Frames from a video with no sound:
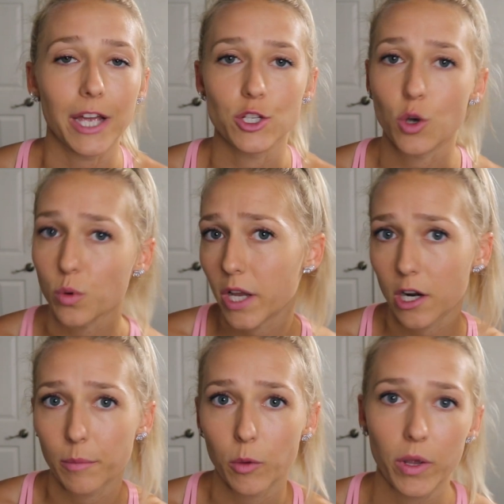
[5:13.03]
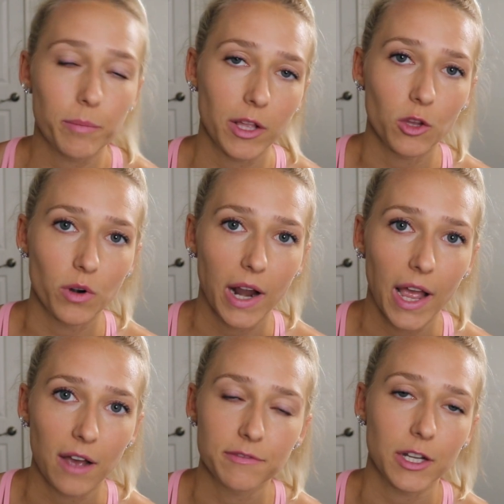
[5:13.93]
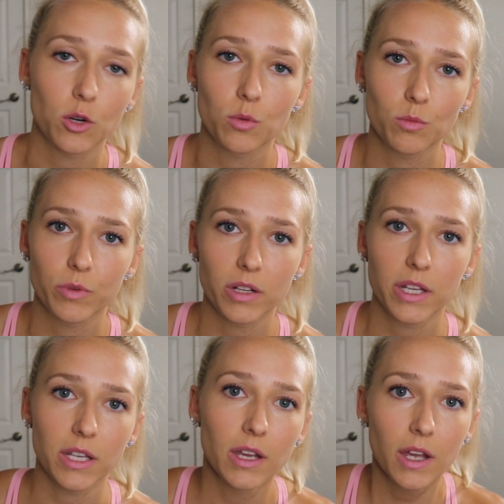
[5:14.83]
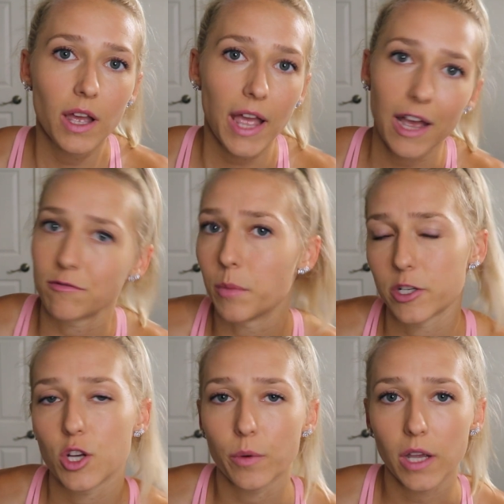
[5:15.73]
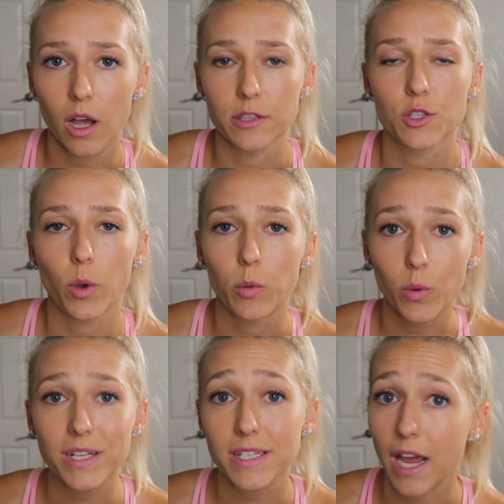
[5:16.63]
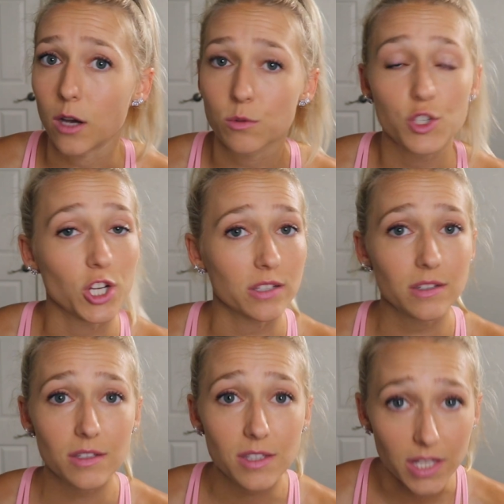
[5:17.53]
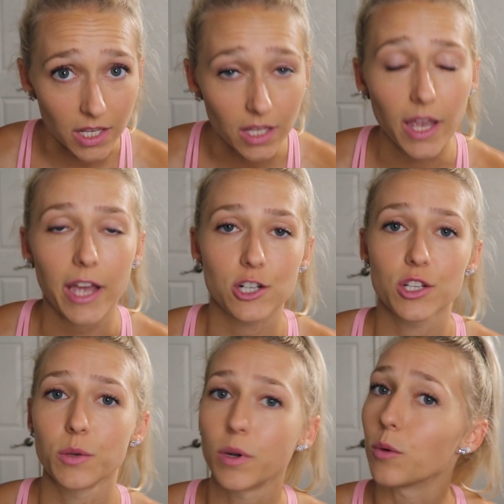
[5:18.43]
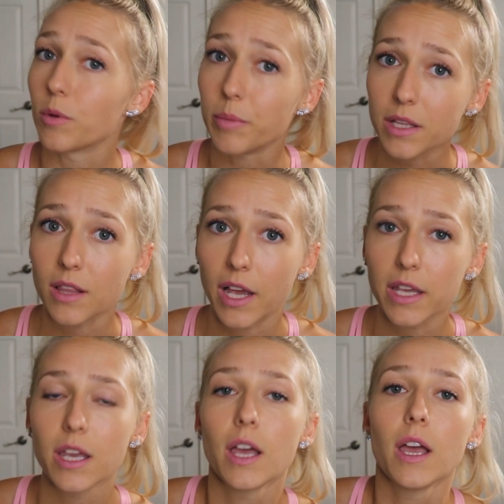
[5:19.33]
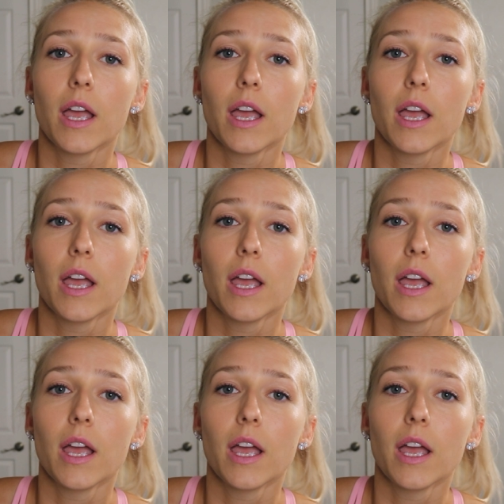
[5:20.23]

I don't carry my weight in my lower half. I don't really have much going on. So I went down just to see actually what it would be like.